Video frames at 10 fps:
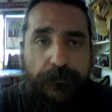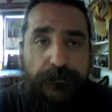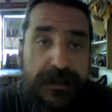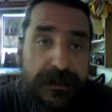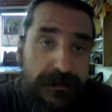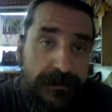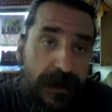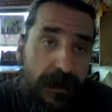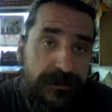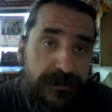Venus,
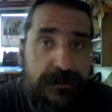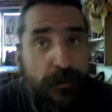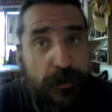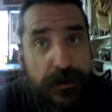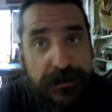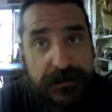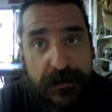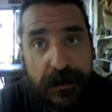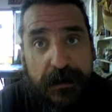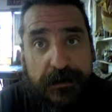obviously the morning
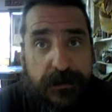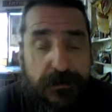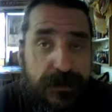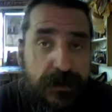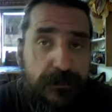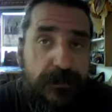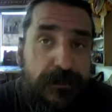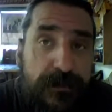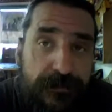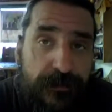star associated with
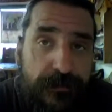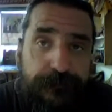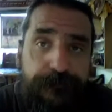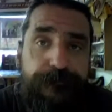Lucifer.